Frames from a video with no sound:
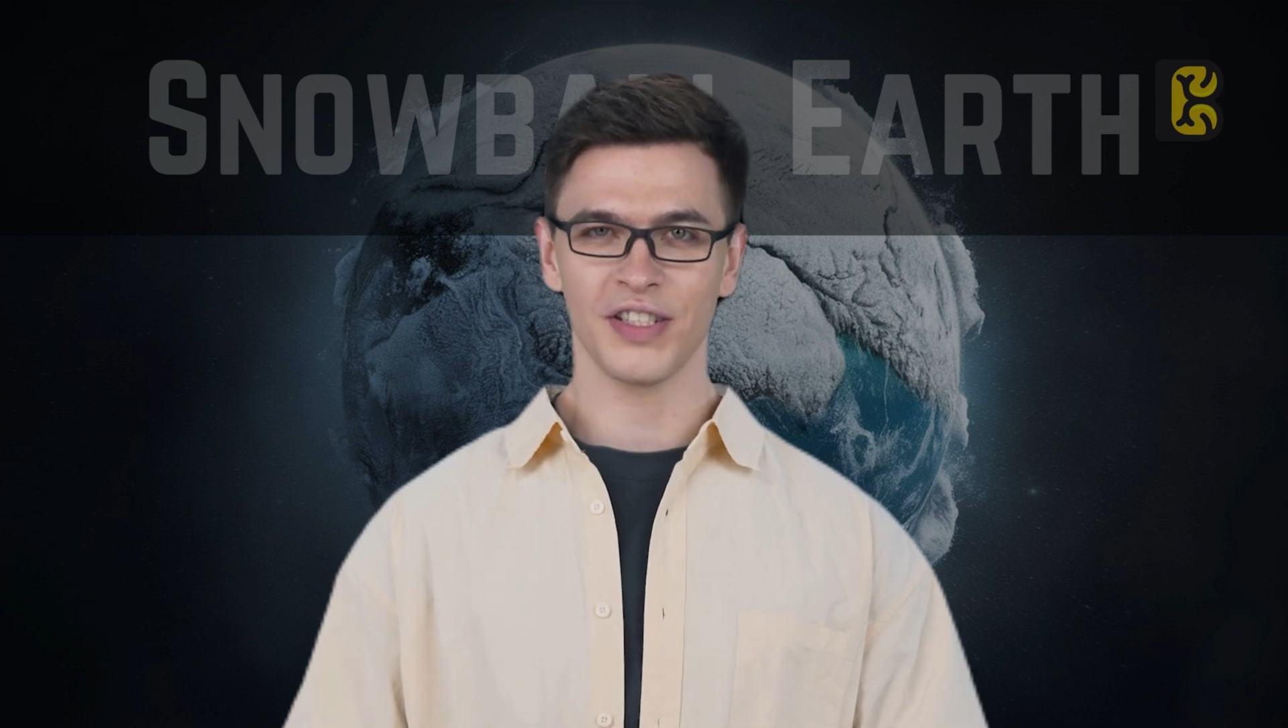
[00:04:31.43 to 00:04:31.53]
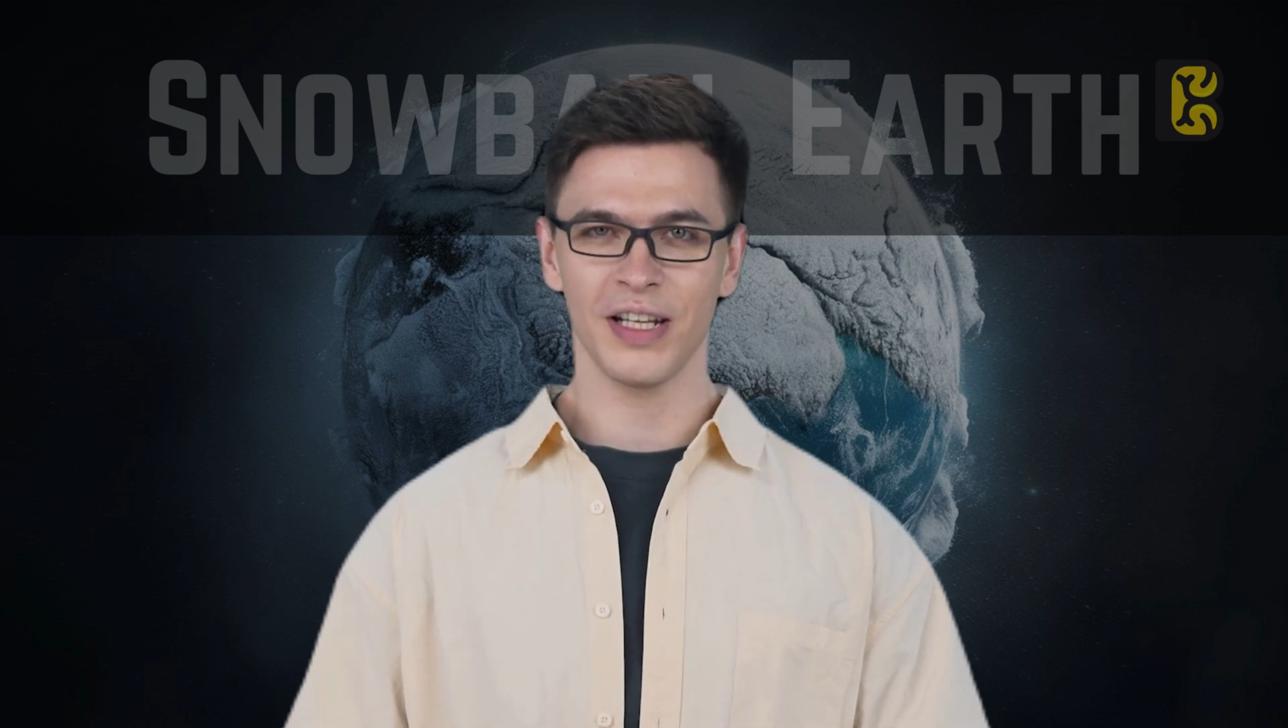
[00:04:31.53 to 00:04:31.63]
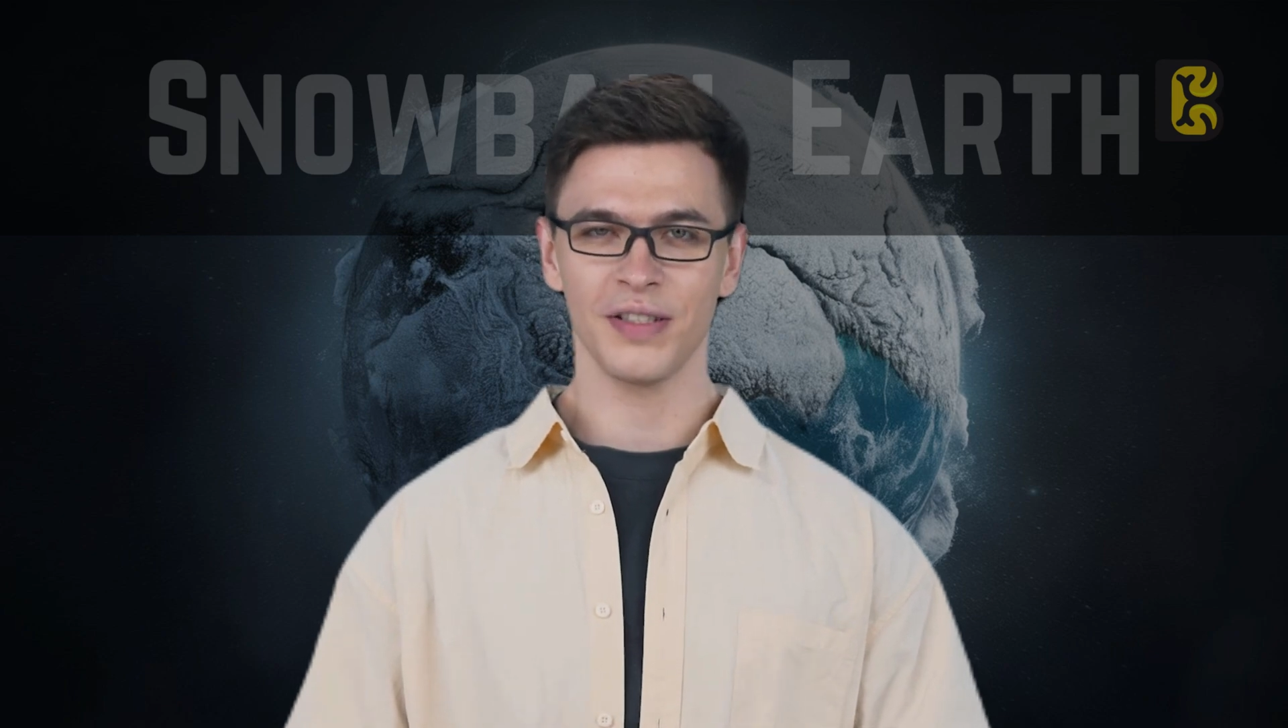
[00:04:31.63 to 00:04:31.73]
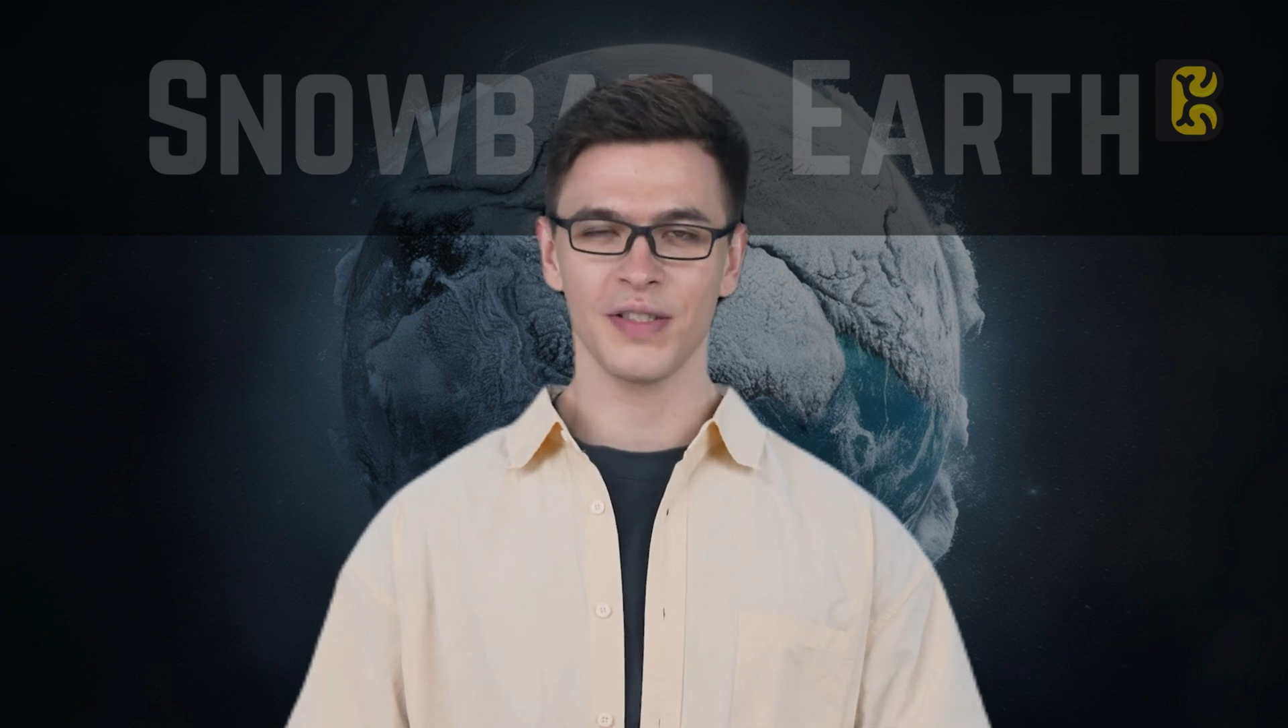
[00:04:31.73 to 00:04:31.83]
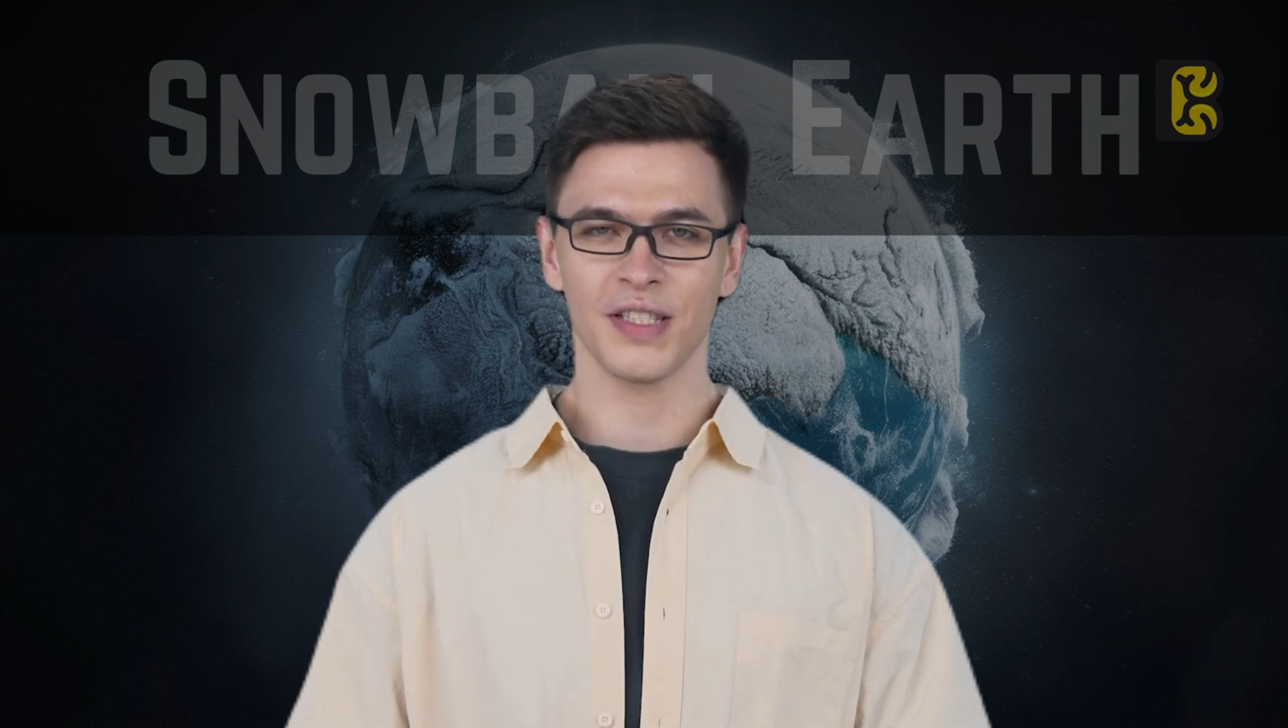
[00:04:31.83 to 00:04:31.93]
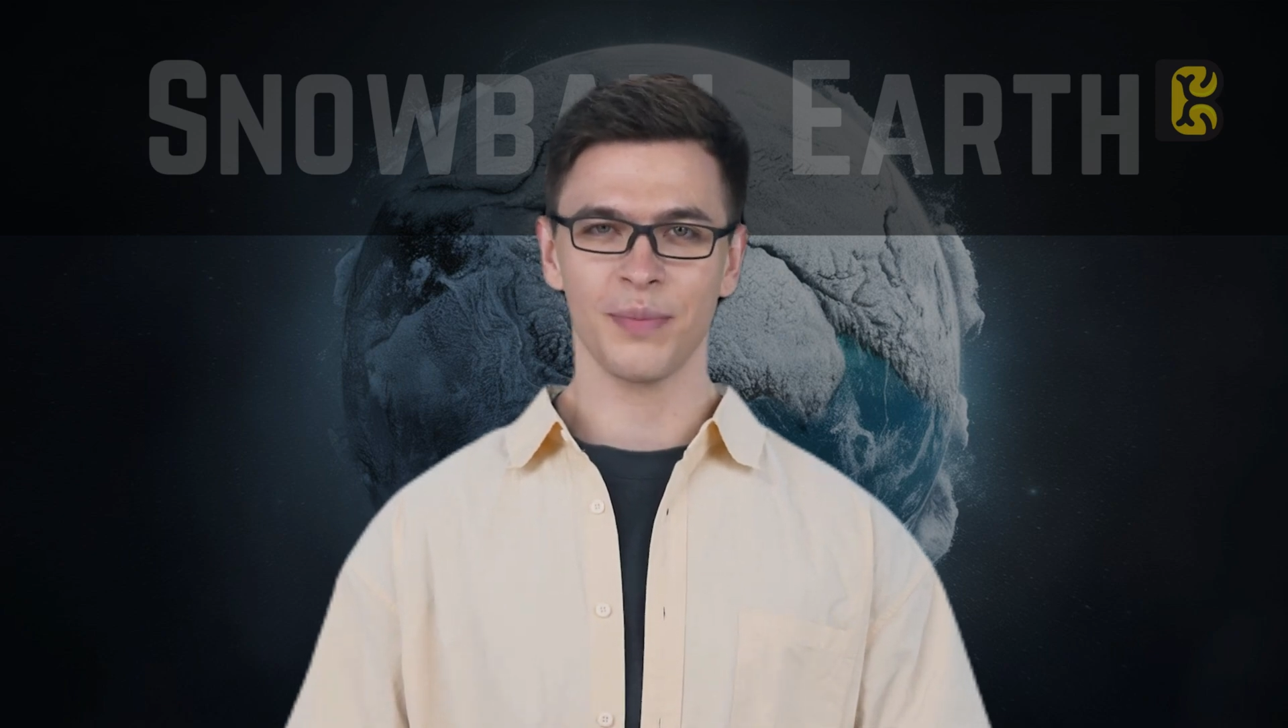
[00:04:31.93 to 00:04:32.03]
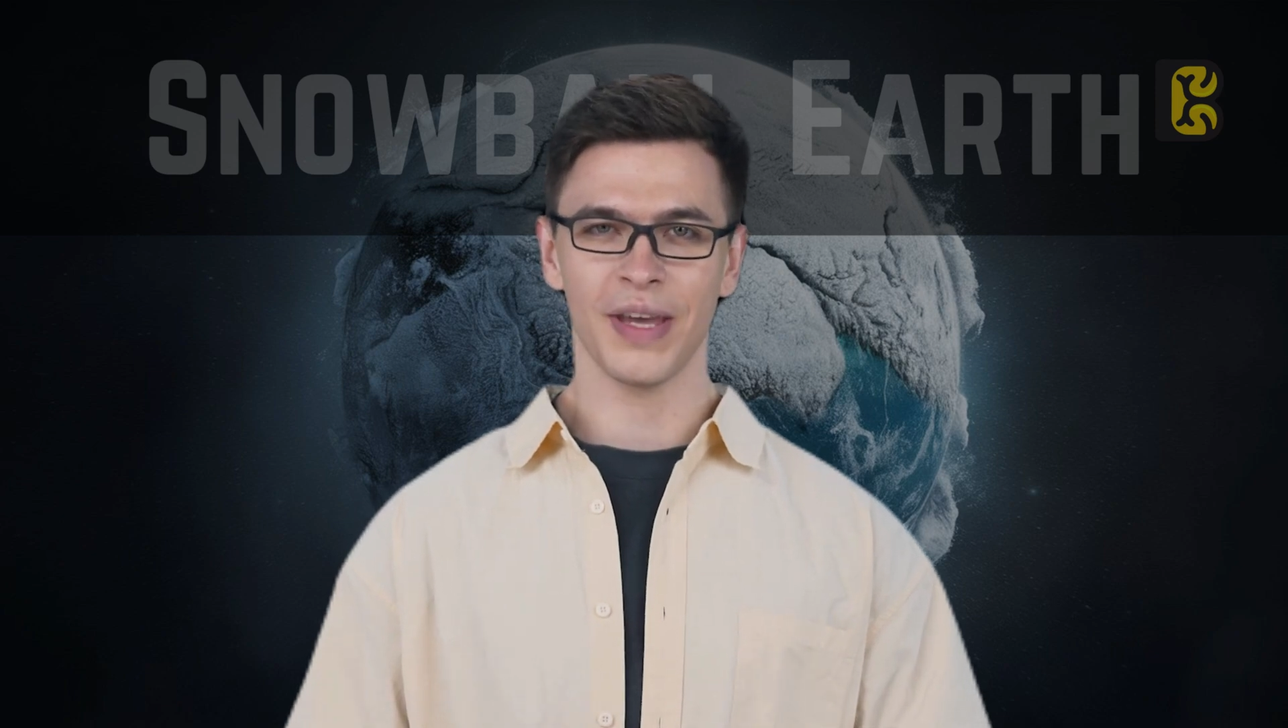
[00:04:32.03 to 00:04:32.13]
Douglas's